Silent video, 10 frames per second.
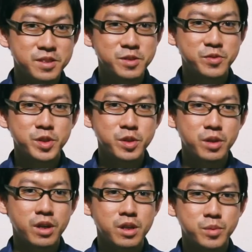this video
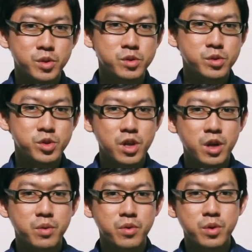I am going to
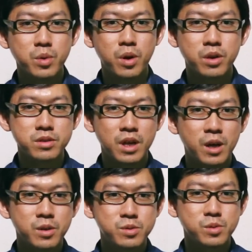share with you on
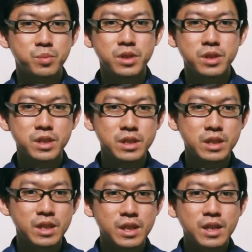how to play
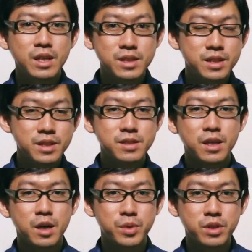this,
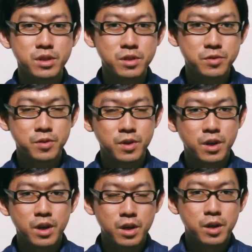I believe,
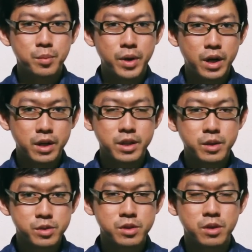by
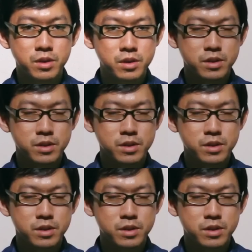Hillsong,